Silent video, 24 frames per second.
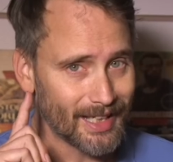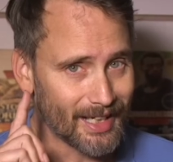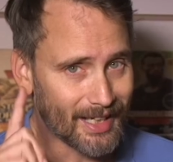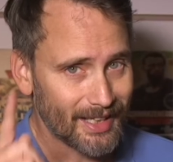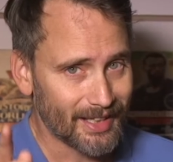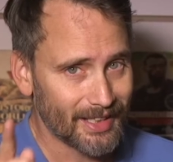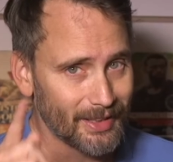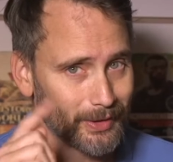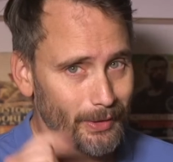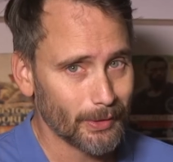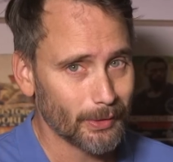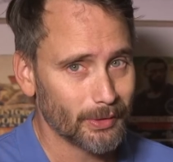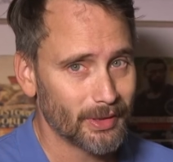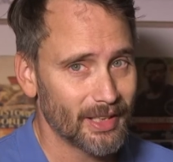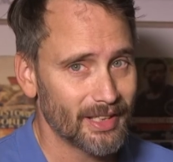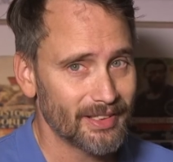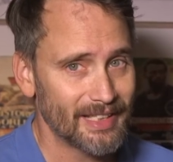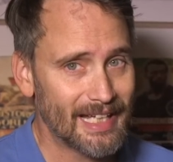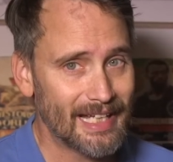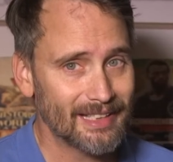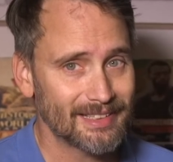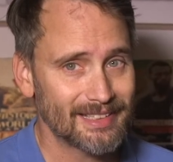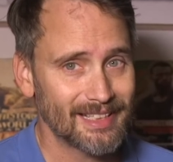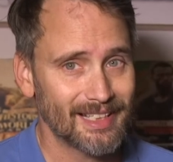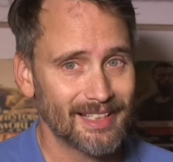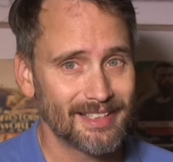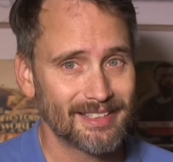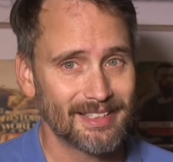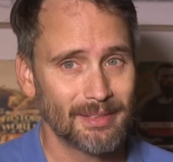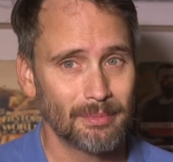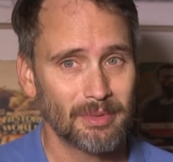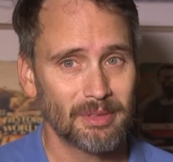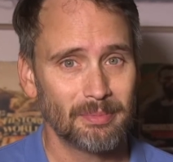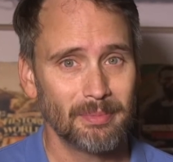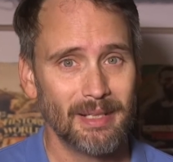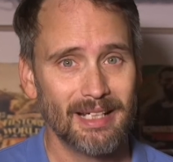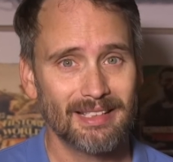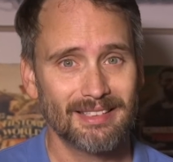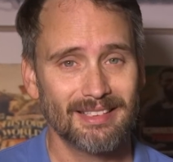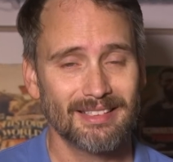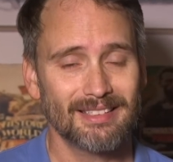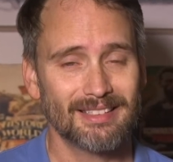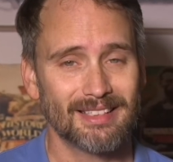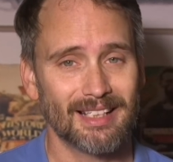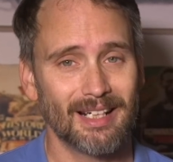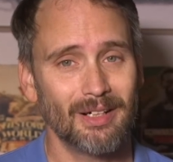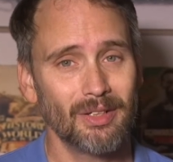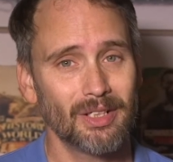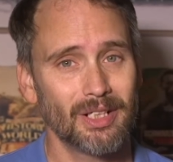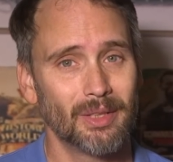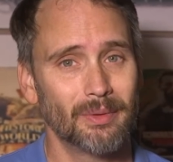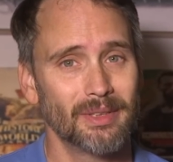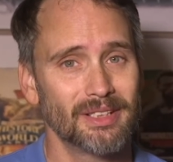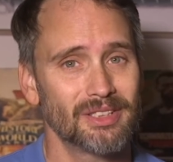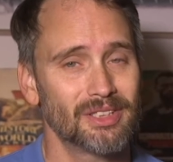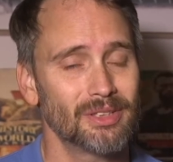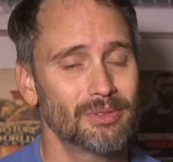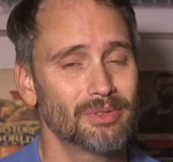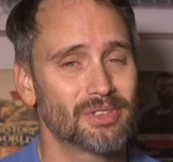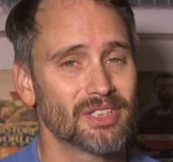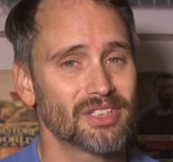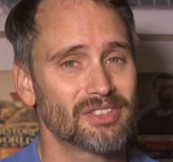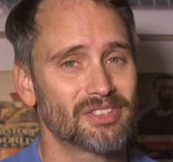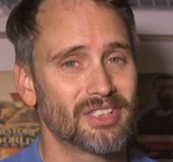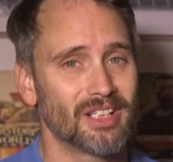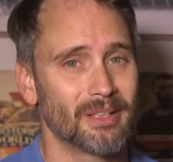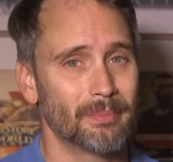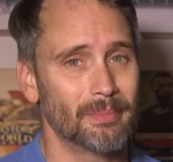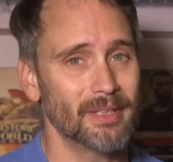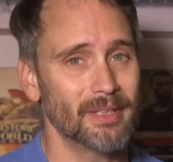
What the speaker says: Got a theory on how that ties in with Mantis that I'll go into just in a